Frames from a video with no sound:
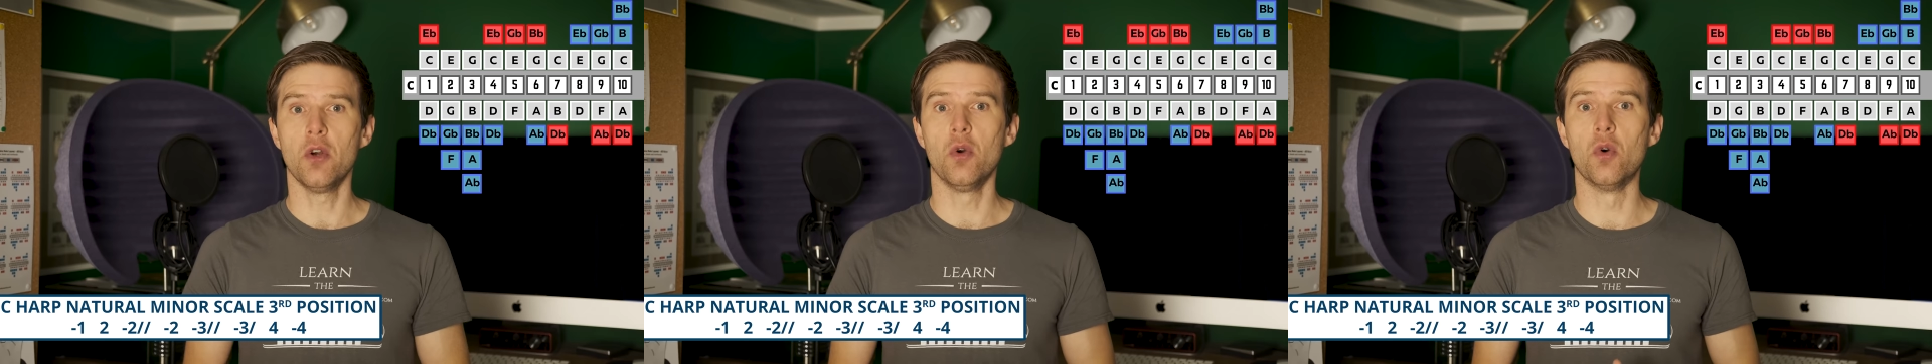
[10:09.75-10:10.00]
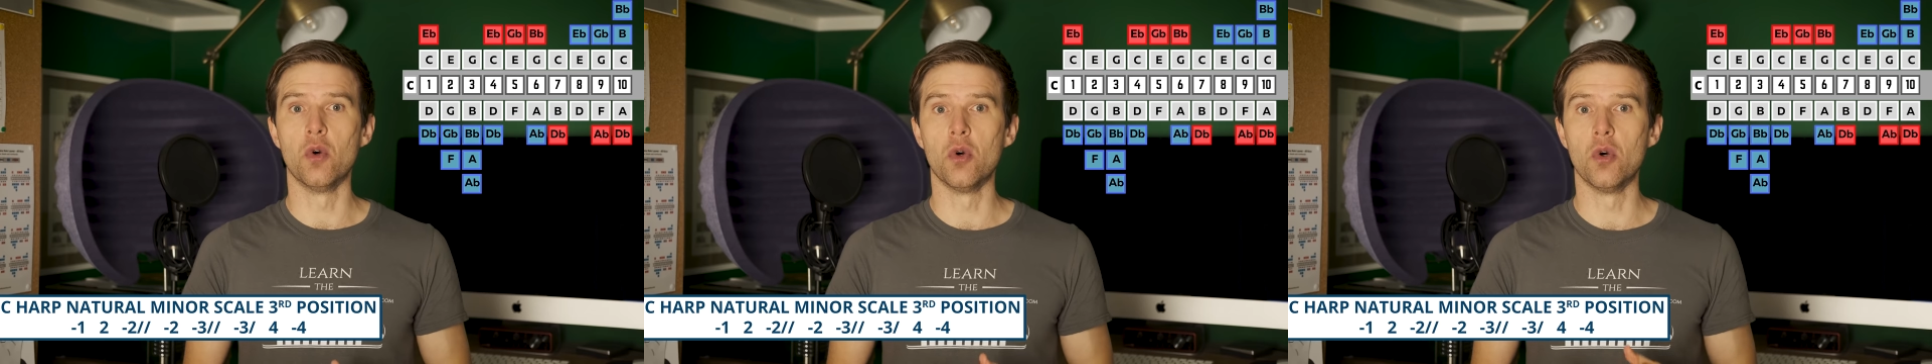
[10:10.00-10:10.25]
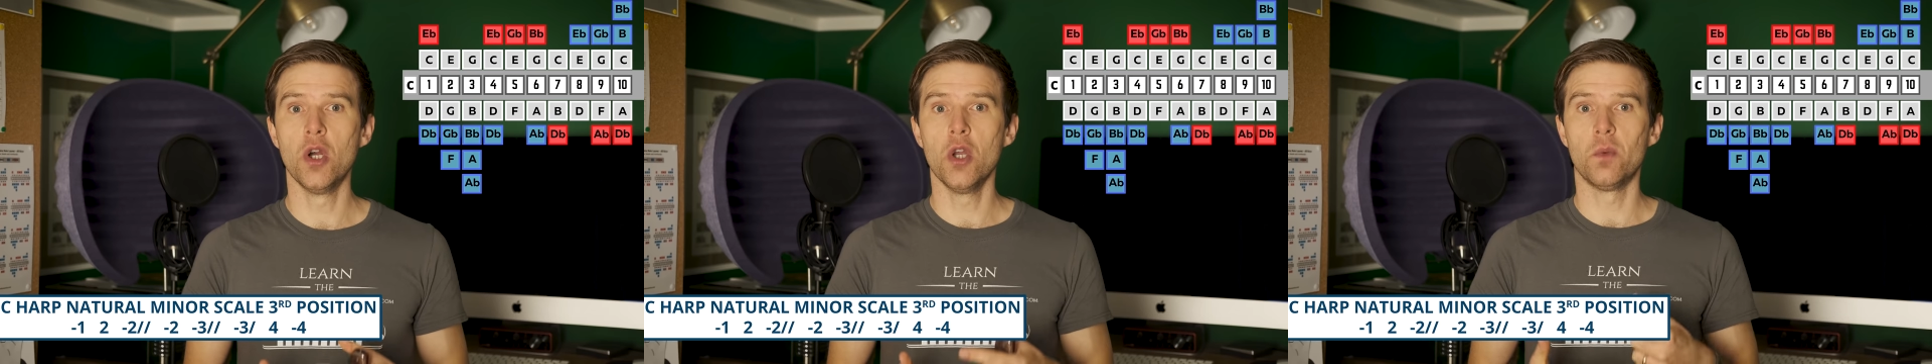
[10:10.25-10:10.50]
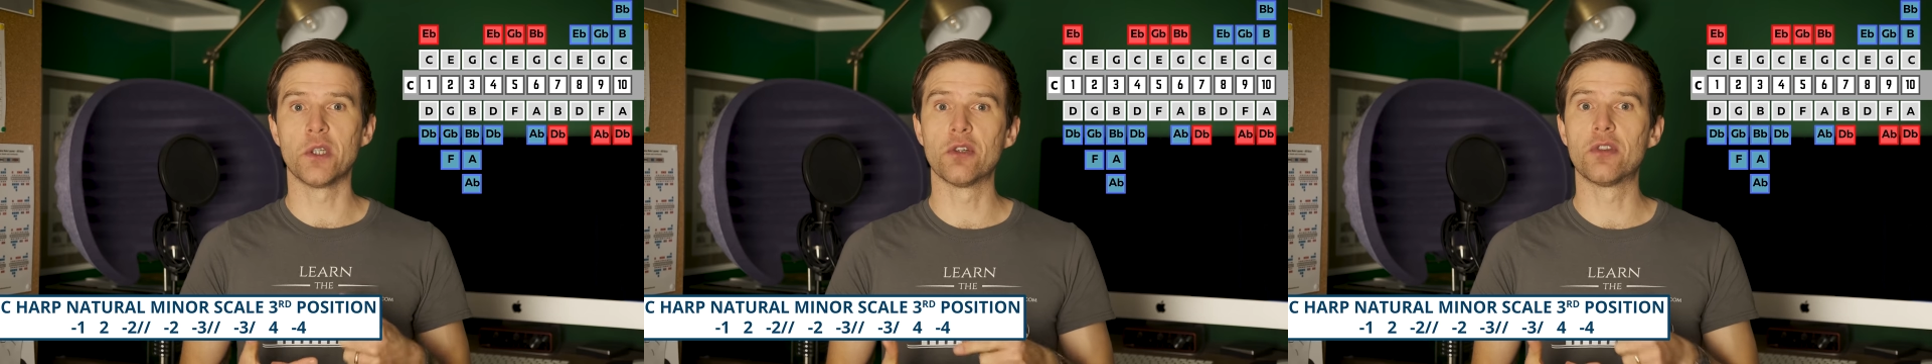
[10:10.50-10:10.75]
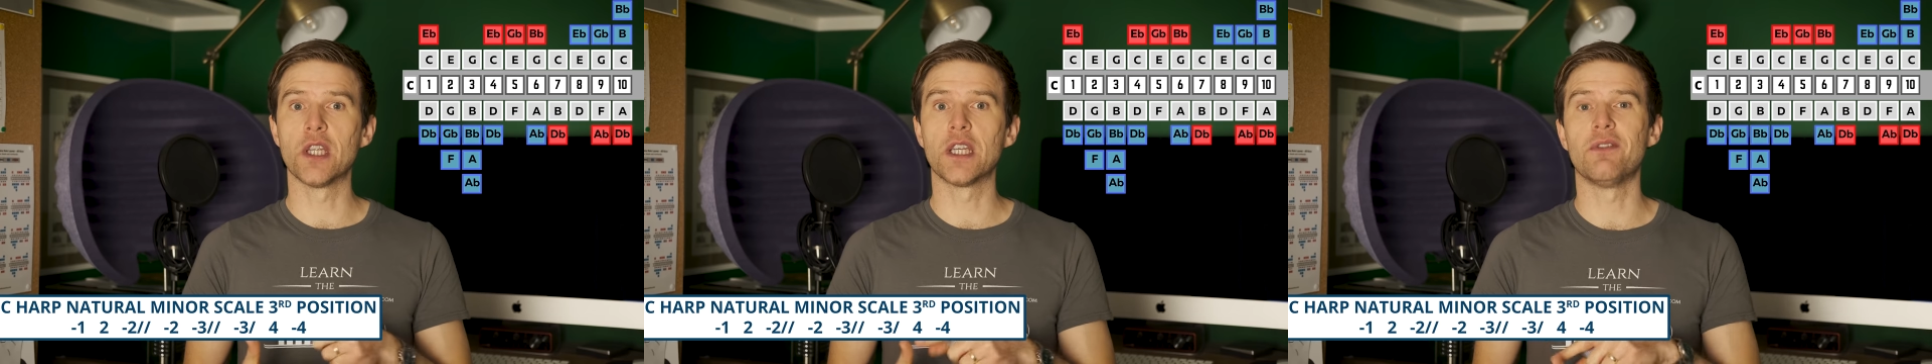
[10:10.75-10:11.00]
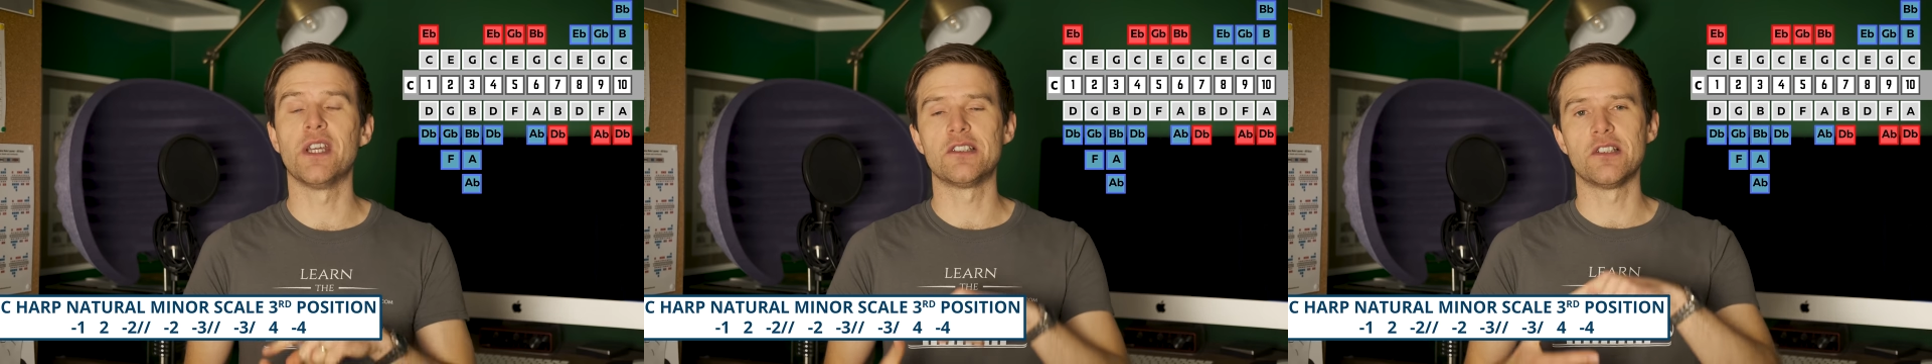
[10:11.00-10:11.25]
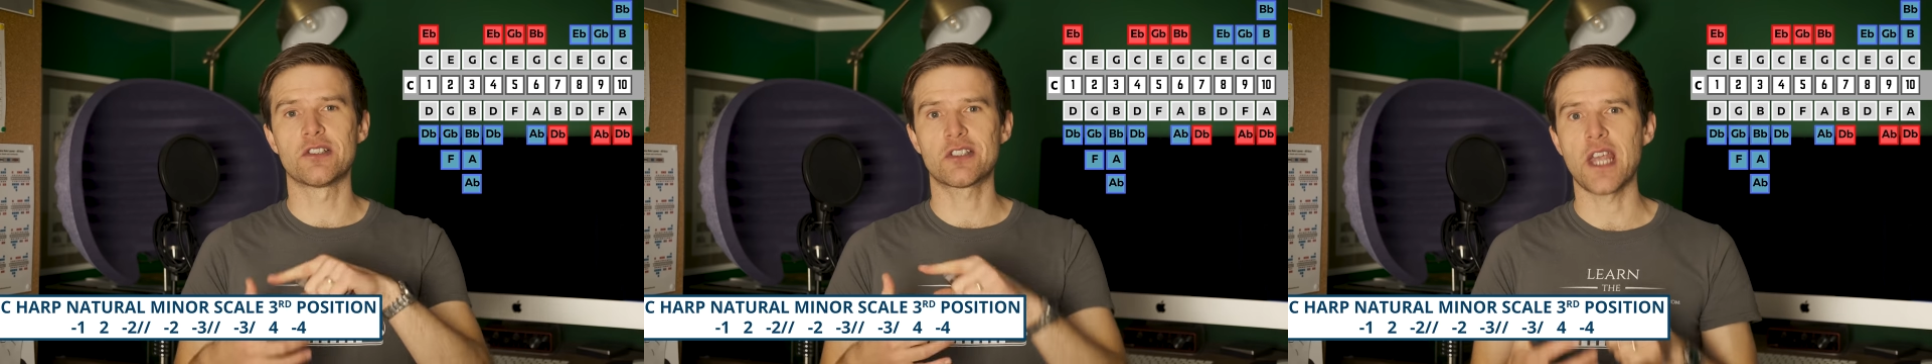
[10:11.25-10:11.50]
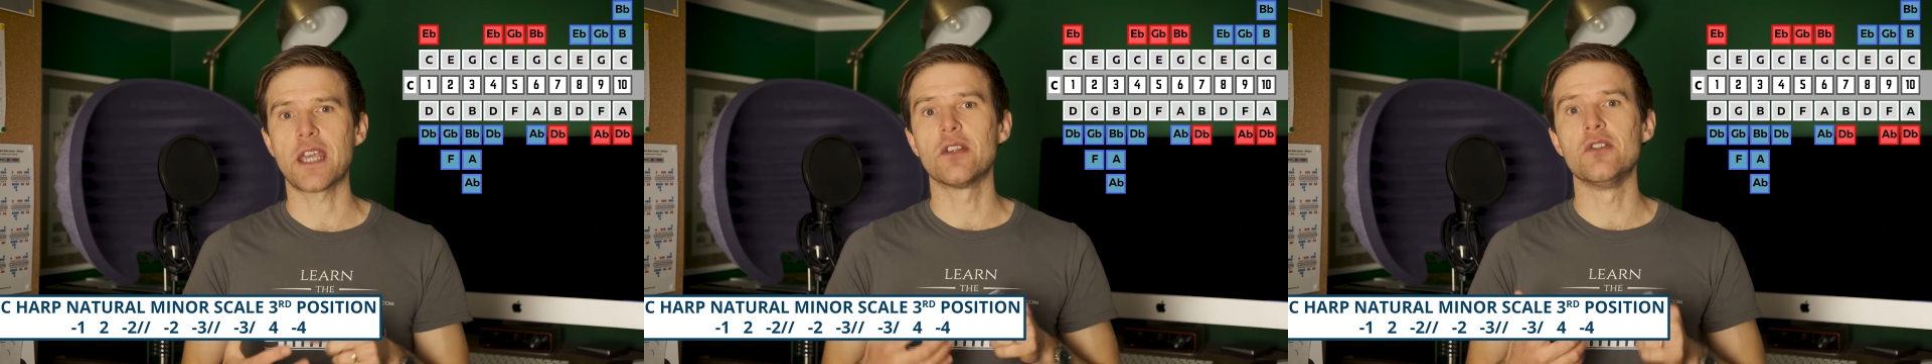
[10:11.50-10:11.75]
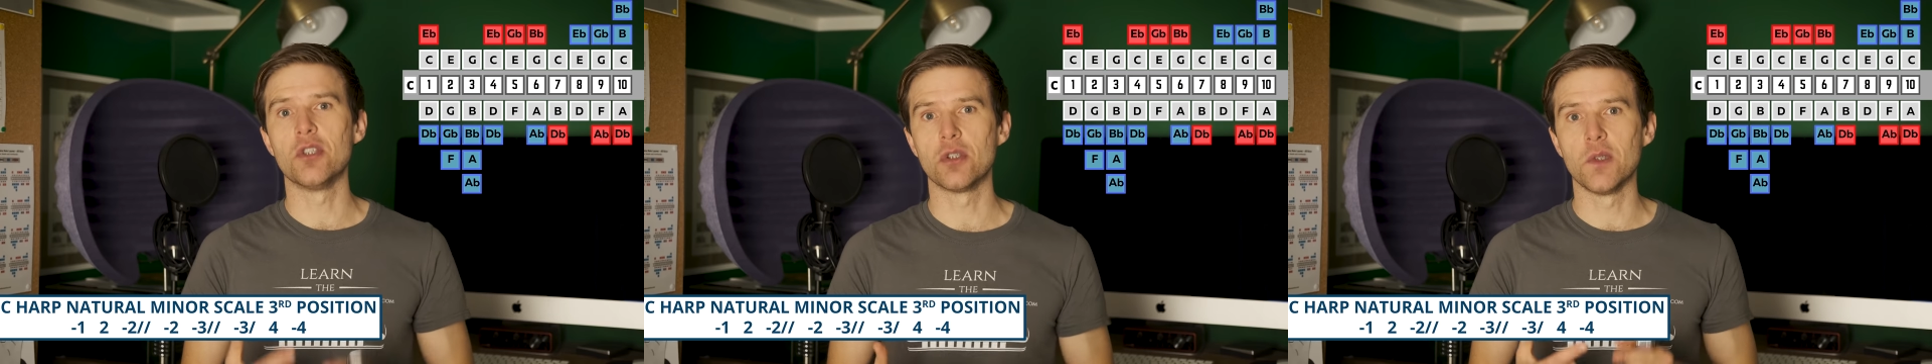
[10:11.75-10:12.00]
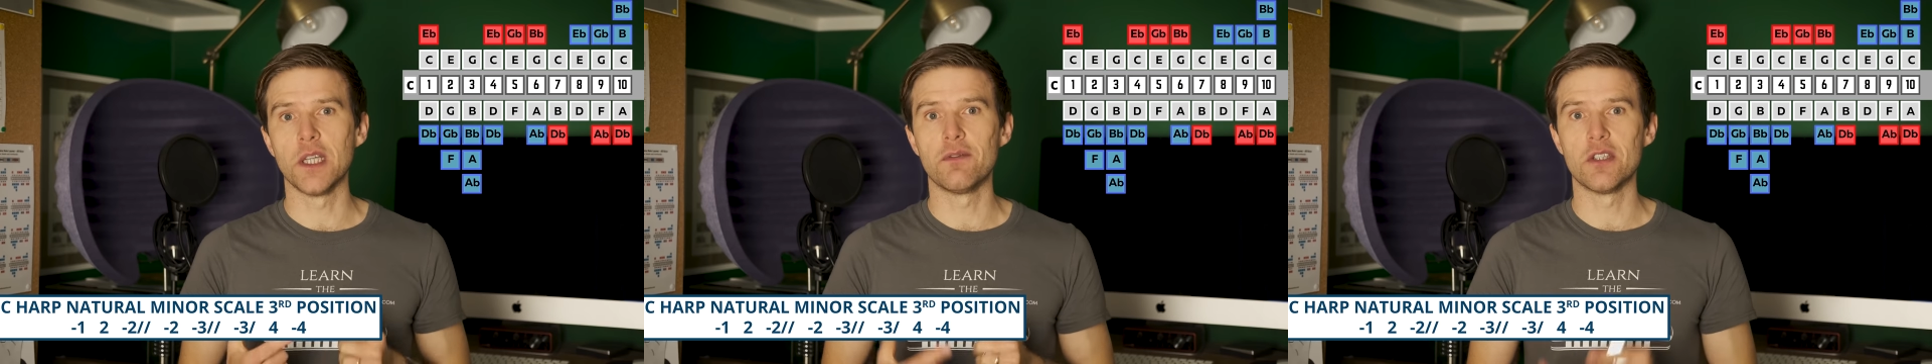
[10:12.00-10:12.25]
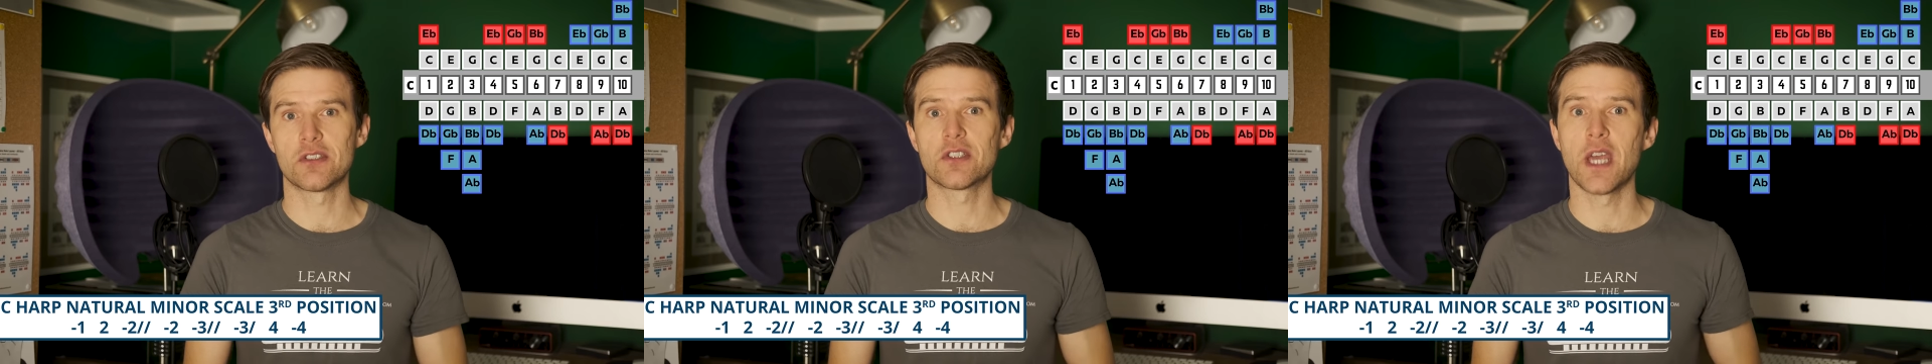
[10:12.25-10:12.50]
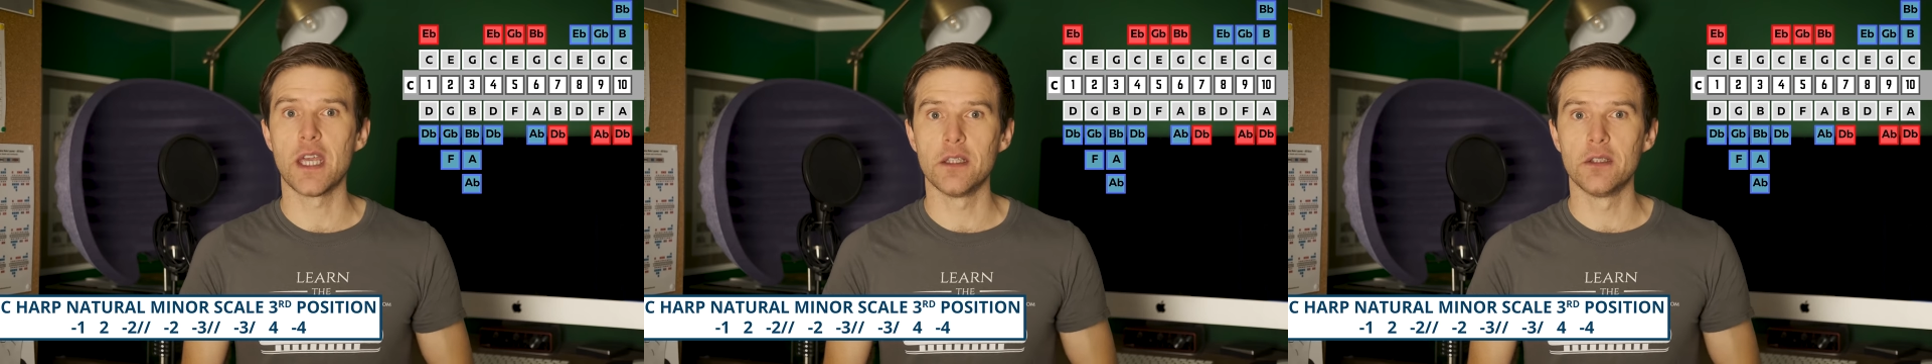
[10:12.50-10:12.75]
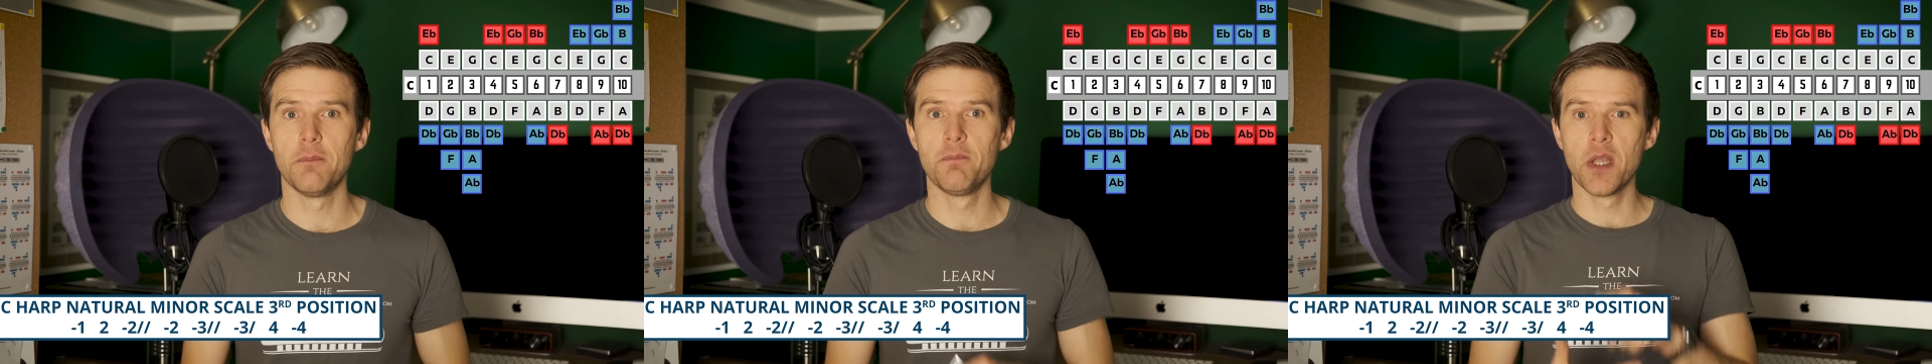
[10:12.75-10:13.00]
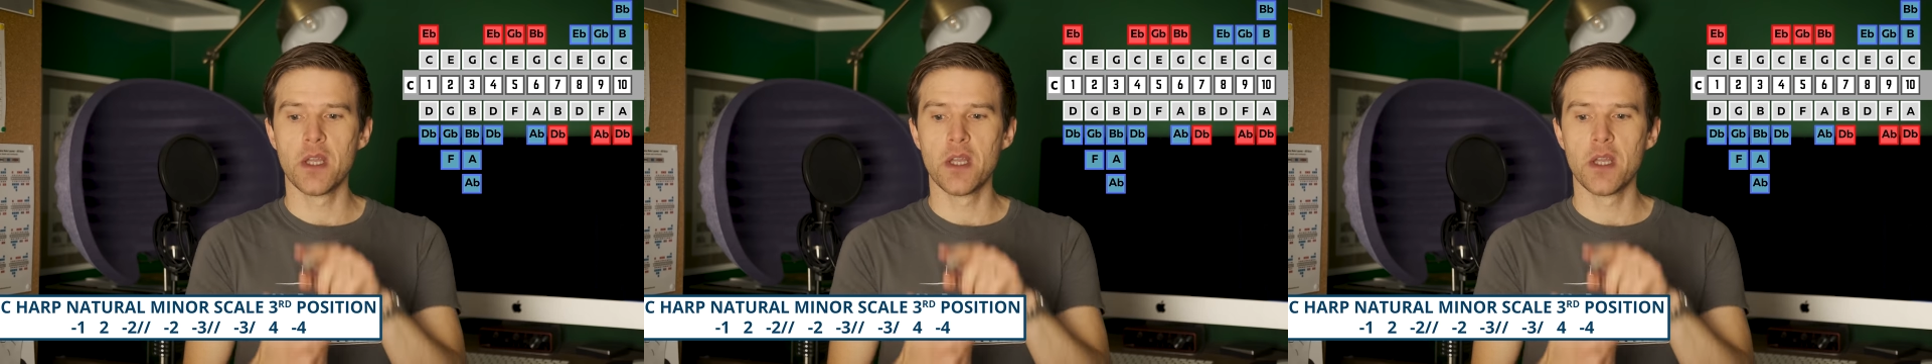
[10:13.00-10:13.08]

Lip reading: Or we could think of it as the second degree of the scale.